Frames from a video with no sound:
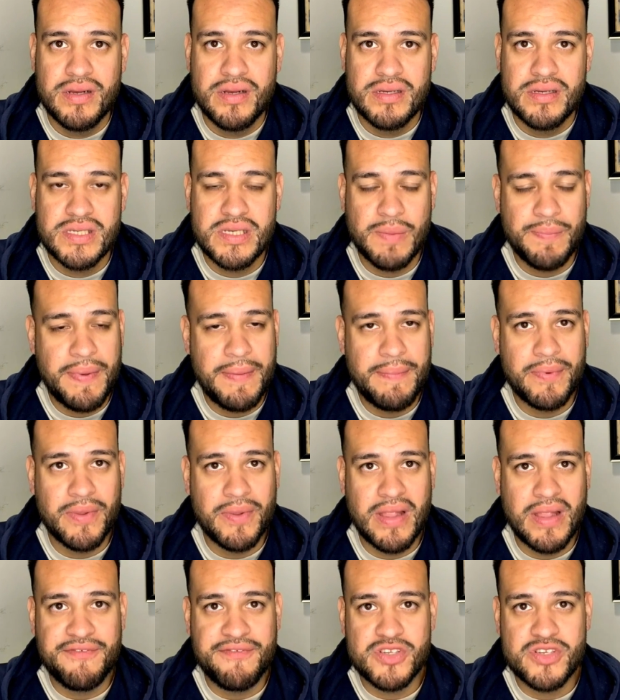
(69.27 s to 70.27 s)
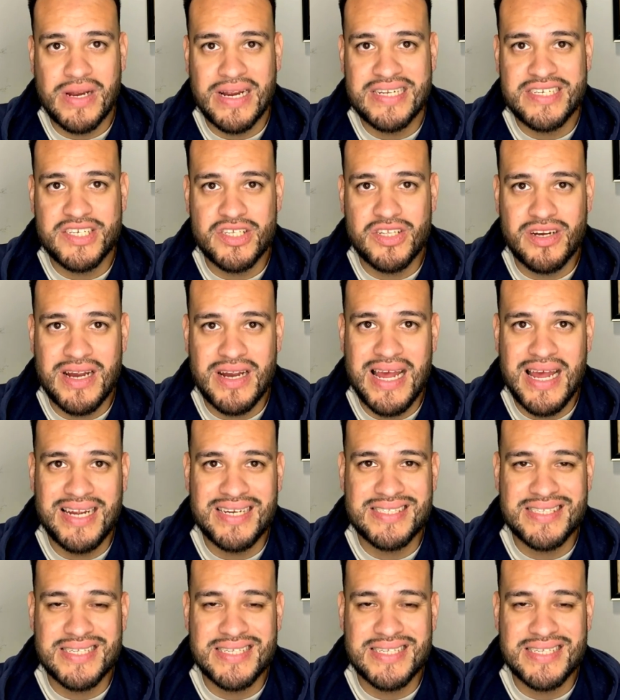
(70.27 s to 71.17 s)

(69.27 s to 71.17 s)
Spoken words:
Some people left scratching their heads.